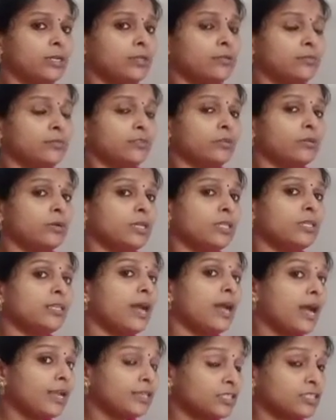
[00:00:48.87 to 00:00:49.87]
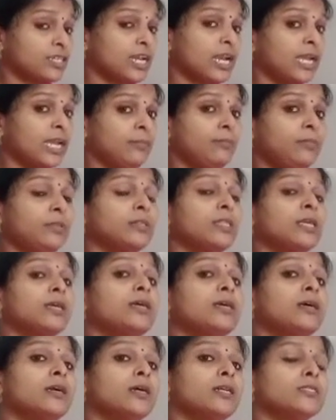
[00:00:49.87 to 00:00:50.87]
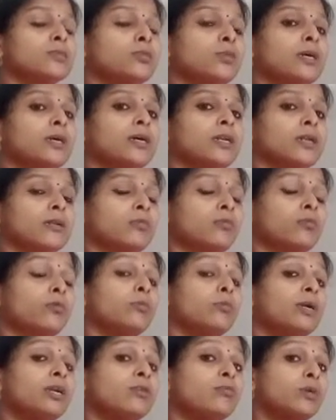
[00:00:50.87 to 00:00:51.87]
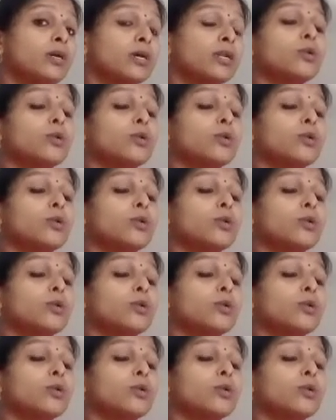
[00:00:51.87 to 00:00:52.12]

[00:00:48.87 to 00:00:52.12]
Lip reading: So in that time, women were